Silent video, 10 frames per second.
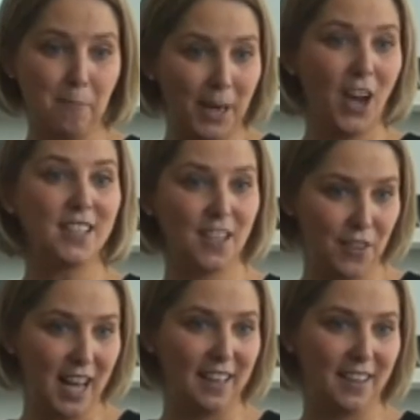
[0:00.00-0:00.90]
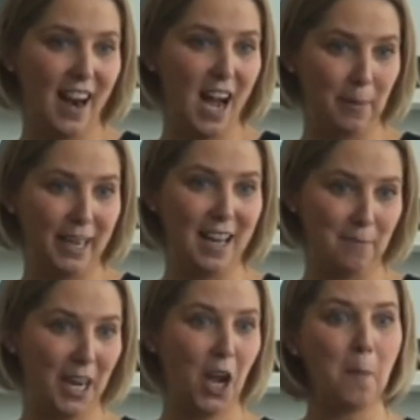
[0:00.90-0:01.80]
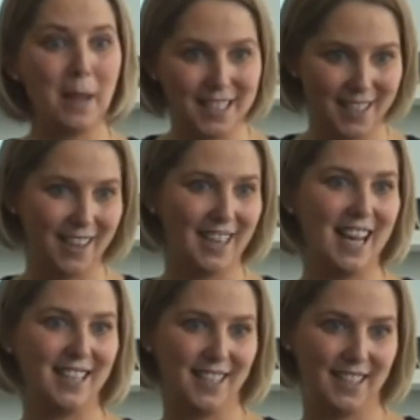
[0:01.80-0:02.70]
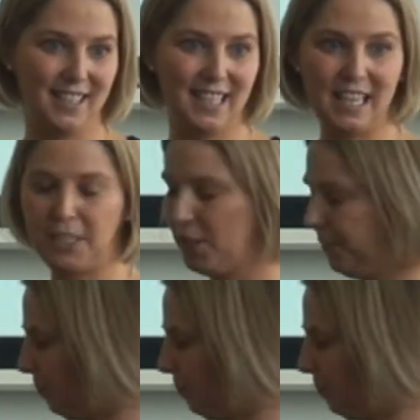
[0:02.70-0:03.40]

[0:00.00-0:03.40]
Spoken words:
because of that, they're happy to let me come into their classes and teach